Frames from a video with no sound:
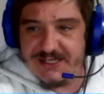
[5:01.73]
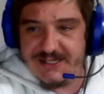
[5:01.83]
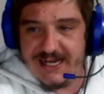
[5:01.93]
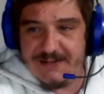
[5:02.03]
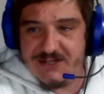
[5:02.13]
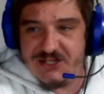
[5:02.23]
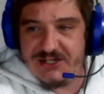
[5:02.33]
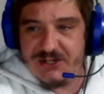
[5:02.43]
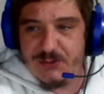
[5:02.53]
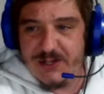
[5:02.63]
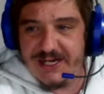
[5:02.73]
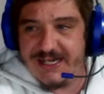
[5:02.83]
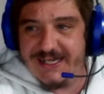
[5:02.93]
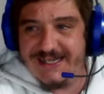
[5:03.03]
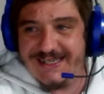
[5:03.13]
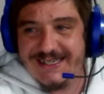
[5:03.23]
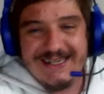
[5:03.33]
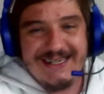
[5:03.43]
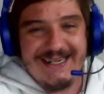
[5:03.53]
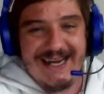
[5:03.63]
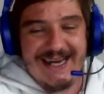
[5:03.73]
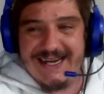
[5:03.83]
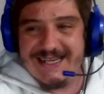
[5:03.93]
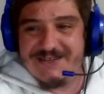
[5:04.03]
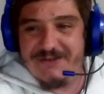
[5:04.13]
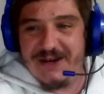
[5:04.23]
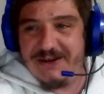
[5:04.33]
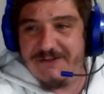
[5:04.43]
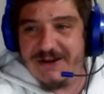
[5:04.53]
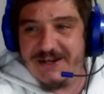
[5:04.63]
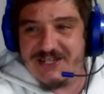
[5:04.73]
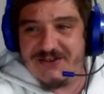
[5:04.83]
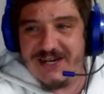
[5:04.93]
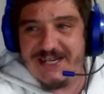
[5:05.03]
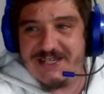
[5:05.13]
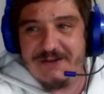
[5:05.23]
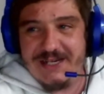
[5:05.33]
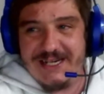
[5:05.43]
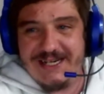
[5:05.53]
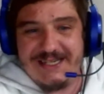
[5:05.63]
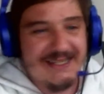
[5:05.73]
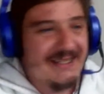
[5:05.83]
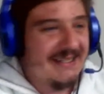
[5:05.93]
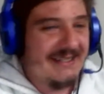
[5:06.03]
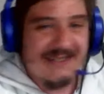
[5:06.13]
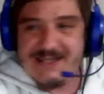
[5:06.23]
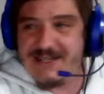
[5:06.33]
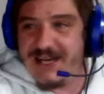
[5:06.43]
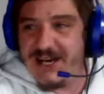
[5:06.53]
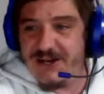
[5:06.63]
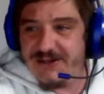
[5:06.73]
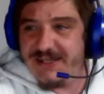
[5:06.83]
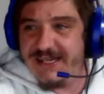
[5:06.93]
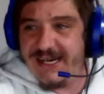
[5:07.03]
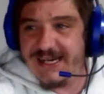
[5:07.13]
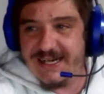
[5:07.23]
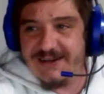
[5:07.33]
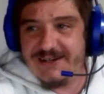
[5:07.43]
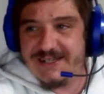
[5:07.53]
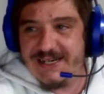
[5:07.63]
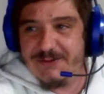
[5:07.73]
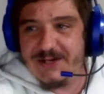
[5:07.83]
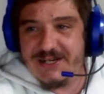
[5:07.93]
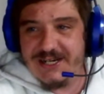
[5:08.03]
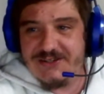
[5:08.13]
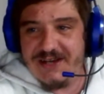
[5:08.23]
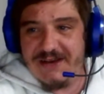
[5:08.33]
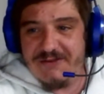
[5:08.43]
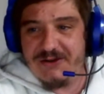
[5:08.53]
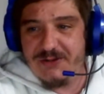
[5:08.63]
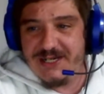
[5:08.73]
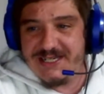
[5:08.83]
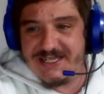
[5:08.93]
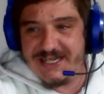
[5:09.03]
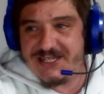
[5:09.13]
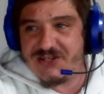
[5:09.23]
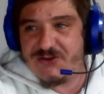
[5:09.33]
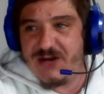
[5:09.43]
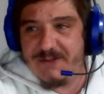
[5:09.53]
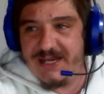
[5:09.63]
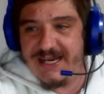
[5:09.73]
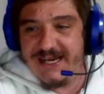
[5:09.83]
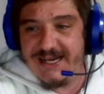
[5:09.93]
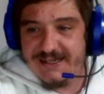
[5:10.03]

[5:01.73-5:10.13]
games during the week. Yeah, it is very, very strange indeed. So, yeah, currently we're going to have a reset scrum here